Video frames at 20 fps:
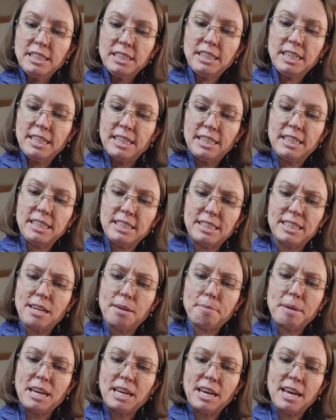and it's
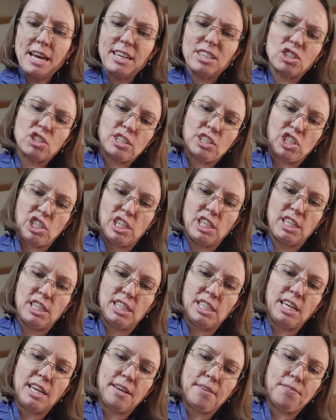gonna make it extra
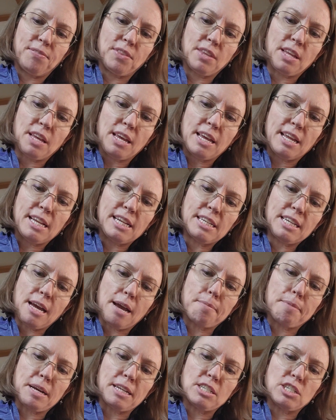cheesy.
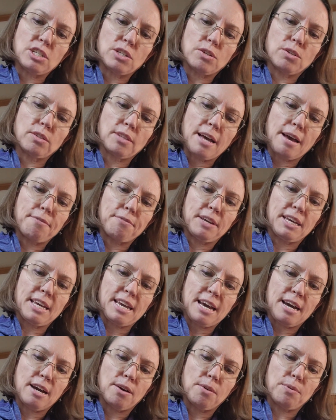Anytime I do Laughing
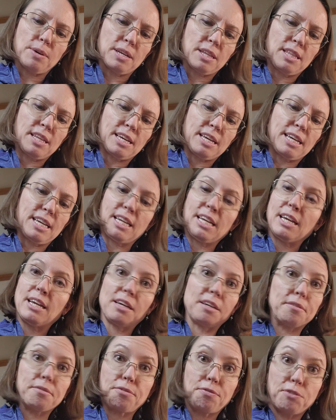Cow with
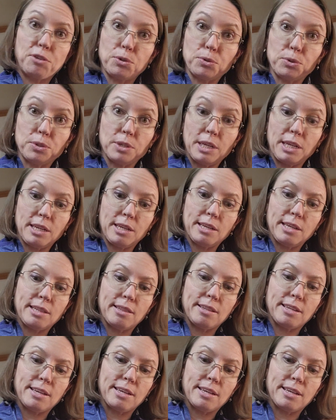any fueling in